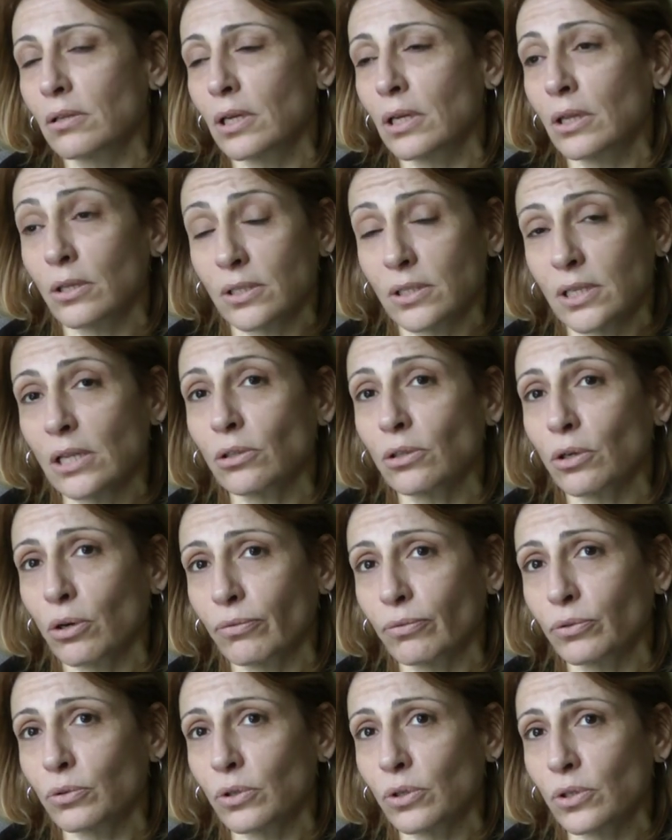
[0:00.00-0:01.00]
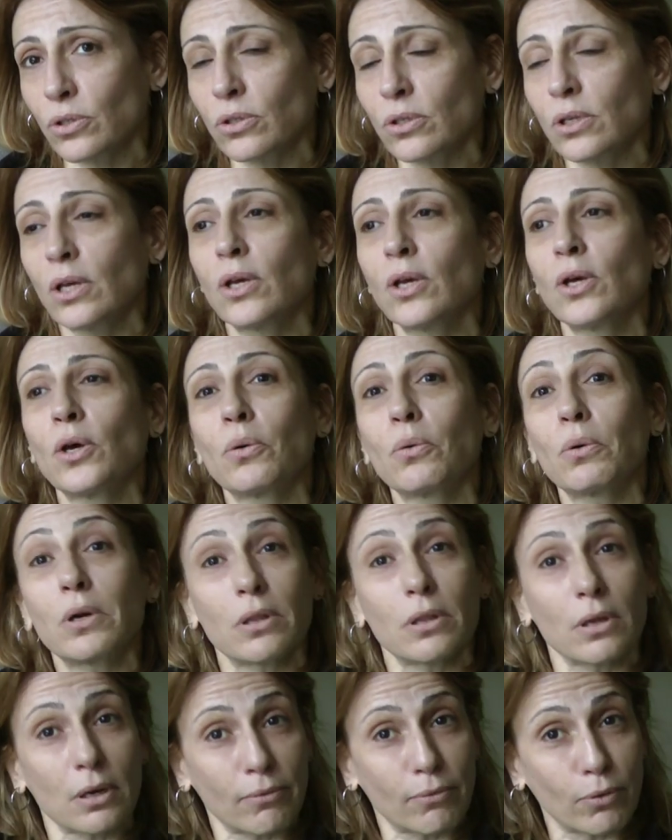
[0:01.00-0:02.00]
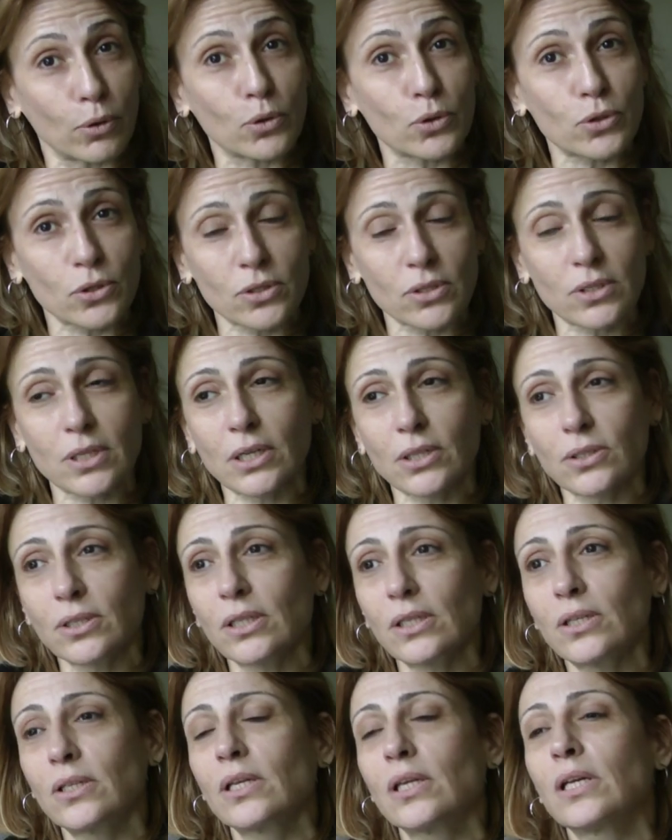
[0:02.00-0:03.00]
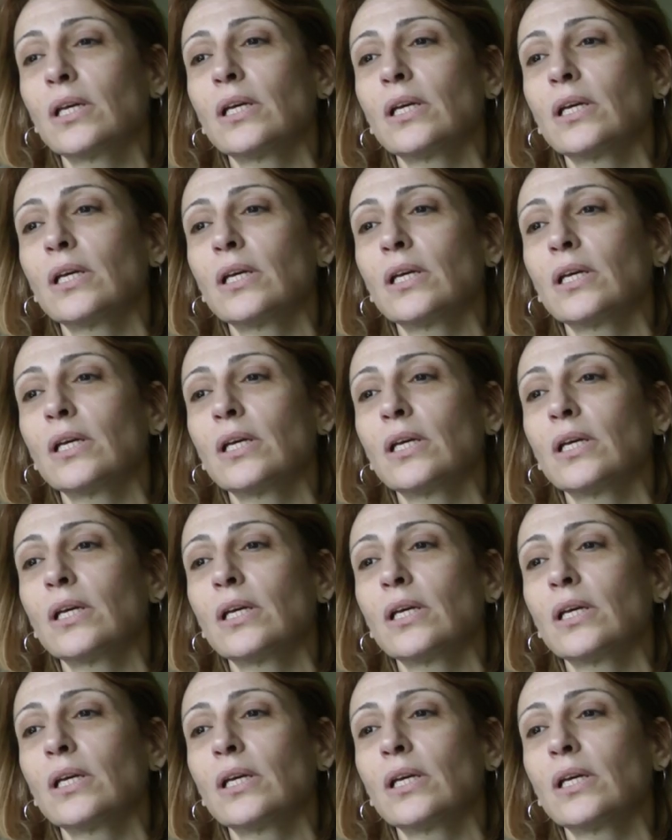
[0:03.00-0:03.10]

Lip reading: in the center of Tunis, where the revolution started,